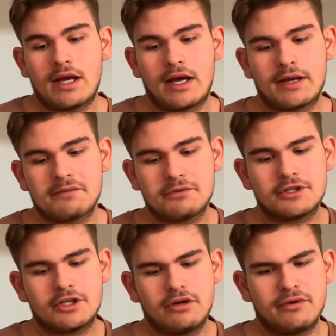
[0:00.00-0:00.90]
I
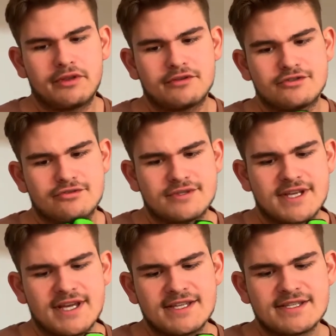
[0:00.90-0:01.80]
would go with your true
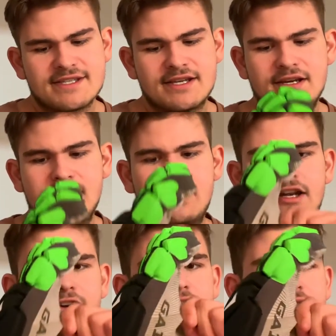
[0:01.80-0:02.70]
size. I
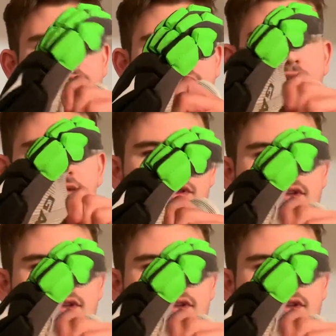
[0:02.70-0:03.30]
don't know, like I have all